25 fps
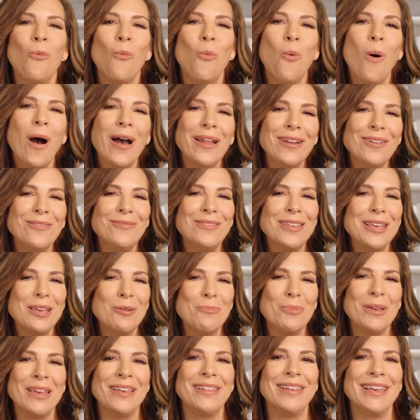One of the
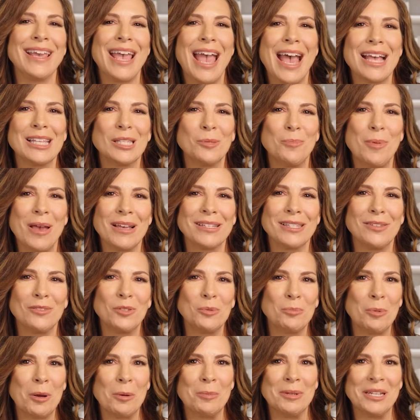appealing aspects of
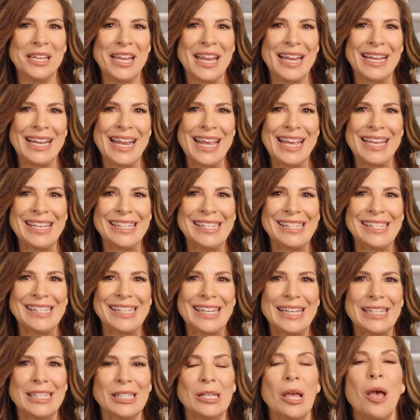spermidine is
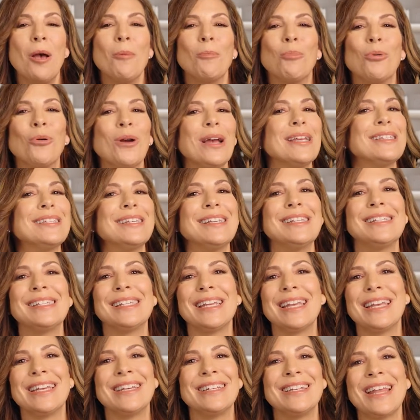its
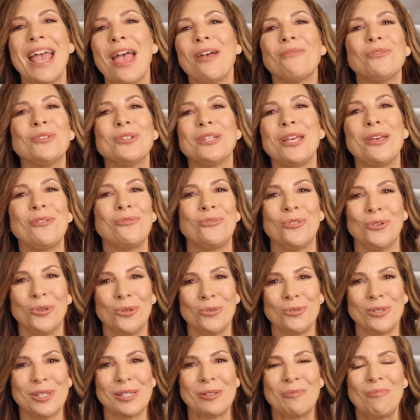presence in everyday
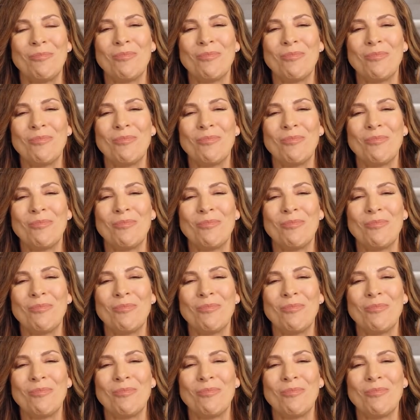foods.